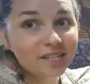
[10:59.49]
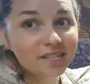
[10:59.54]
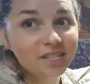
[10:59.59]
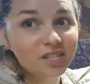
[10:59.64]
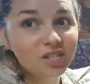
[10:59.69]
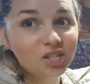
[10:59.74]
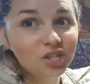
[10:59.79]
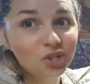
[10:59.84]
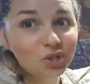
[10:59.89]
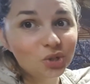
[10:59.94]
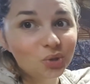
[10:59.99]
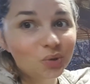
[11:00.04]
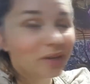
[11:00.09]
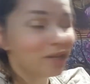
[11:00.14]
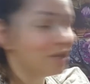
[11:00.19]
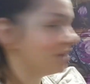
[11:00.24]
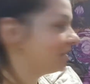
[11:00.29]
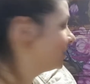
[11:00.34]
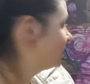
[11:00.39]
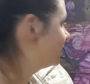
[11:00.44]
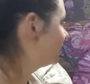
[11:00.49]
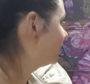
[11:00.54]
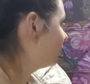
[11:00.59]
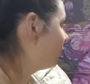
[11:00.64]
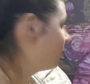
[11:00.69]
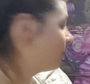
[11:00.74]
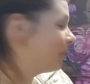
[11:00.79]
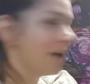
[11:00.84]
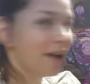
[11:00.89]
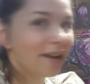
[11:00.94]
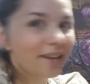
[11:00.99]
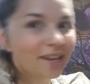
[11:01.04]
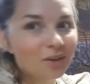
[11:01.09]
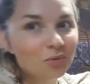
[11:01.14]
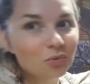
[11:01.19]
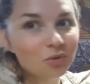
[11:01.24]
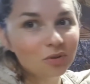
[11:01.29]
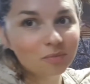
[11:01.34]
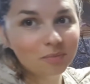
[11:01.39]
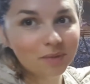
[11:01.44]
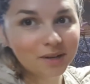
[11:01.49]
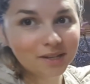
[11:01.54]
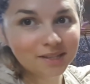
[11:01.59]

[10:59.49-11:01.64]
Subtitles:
do is go back in with my